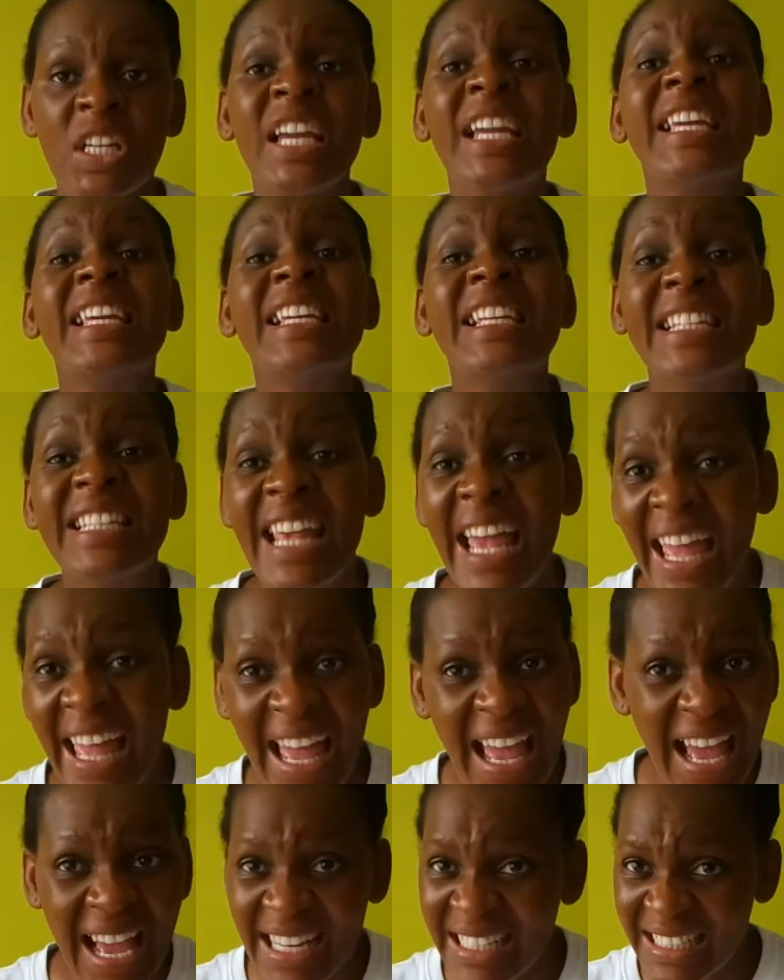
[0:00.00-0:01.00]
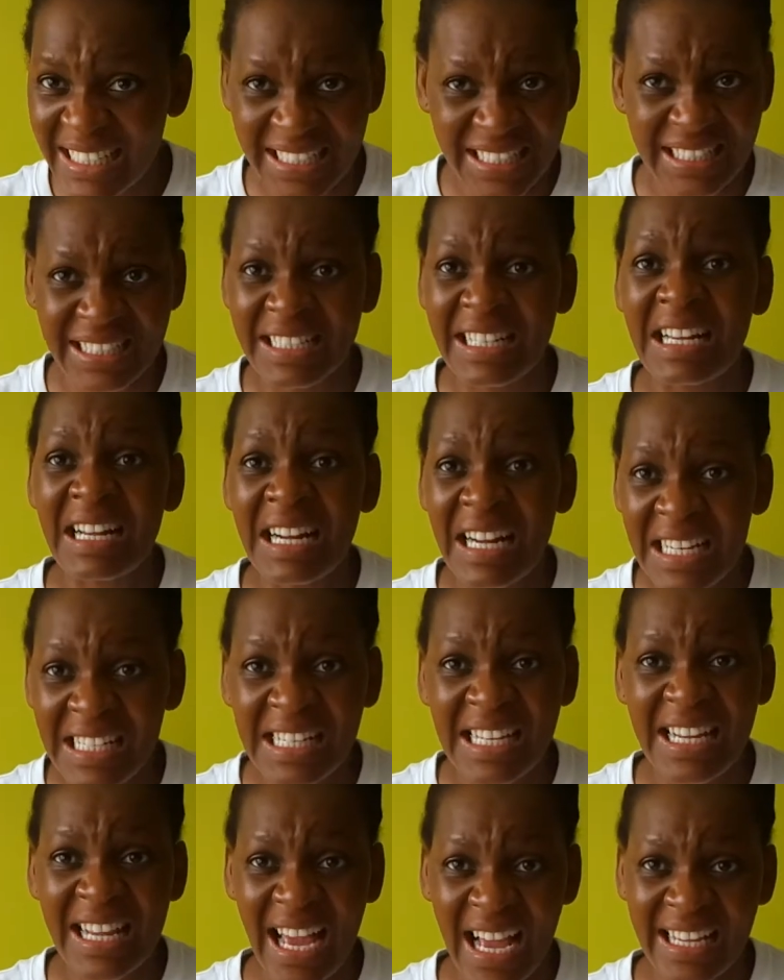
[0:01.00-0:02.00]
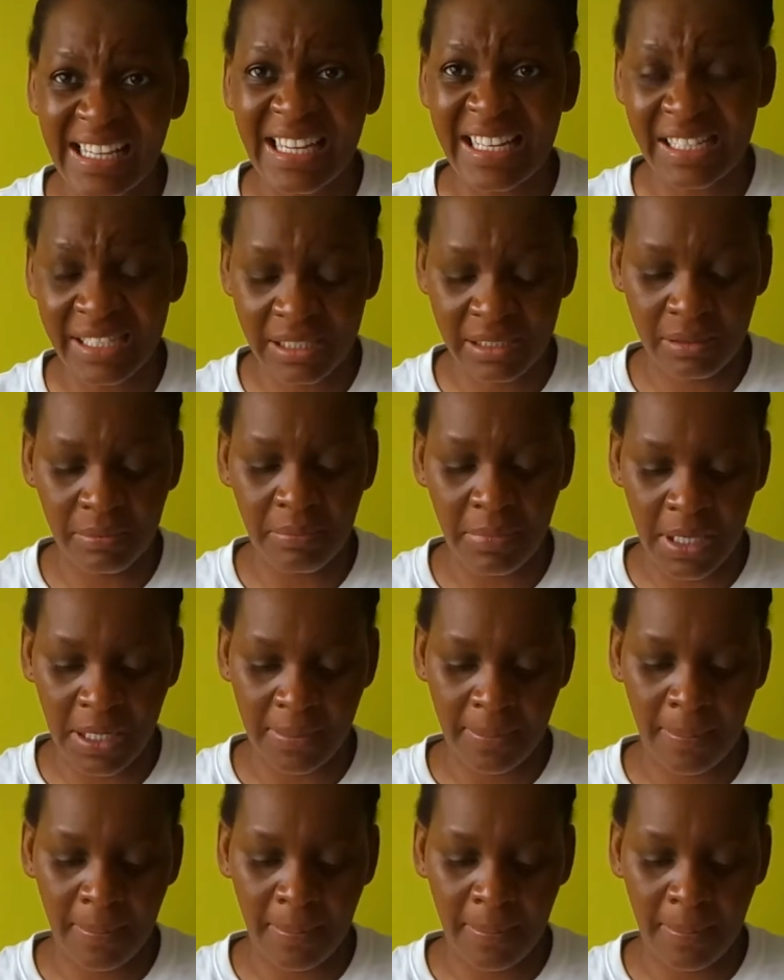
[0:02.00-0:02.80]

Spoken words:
His hand is greatly against me.